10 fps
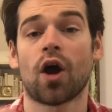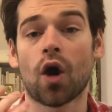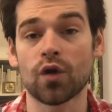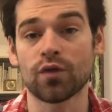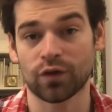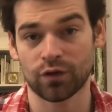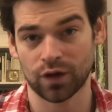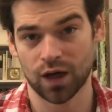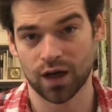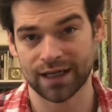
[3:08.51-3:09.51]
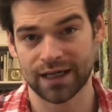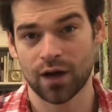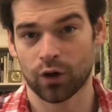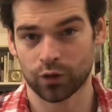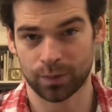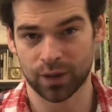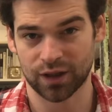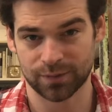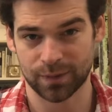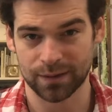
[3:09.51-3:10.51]
over-rely on
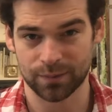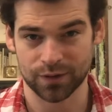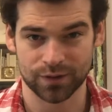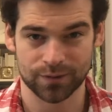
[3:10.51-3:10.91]
past papers.